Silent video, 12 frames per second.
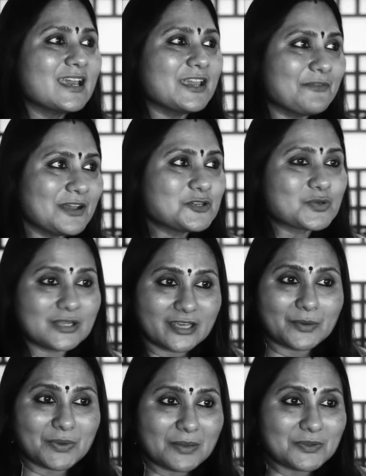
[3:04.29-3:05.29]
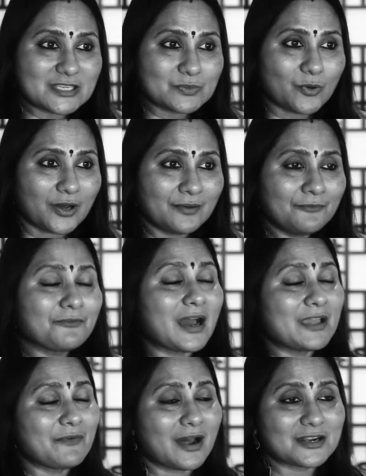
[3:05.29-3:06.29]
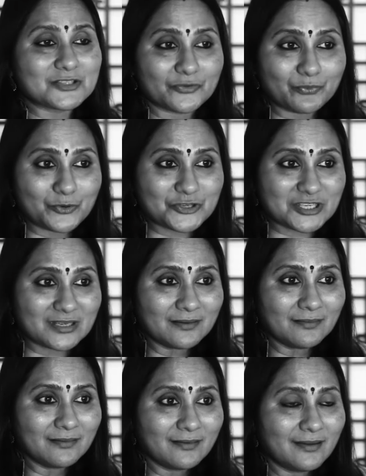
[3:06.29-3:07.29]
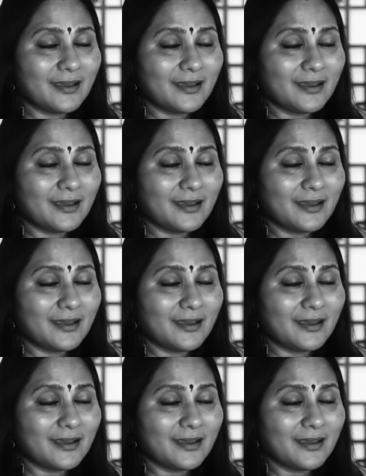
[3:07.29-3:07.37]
eventually her baby is born, 5 hours of pushing.